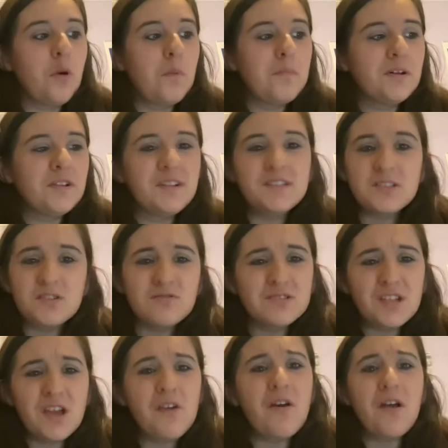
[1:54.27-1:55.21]
but it's
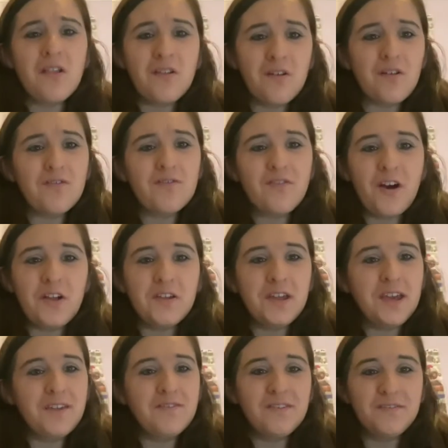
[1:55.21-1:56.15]
also a lot of fun
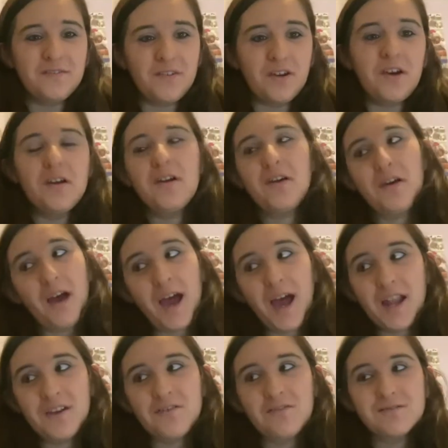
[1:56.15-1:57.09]
even for
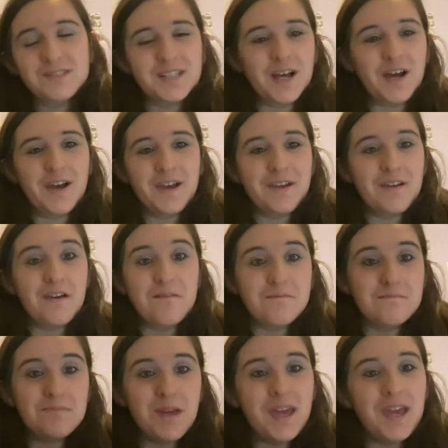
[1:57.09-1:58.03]
adults like
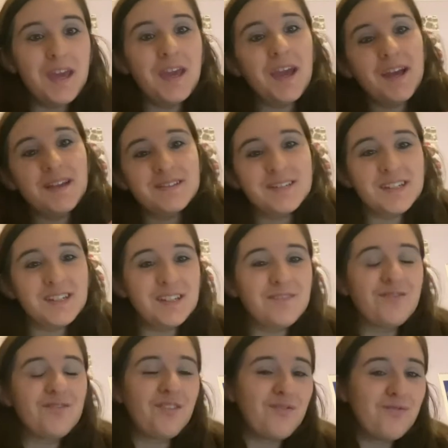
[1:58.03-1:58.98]
me and Tina
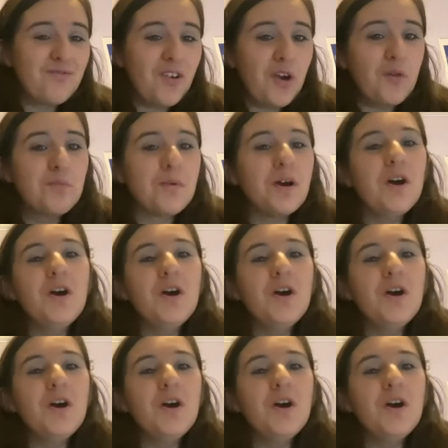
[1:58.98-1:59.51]
and Rob.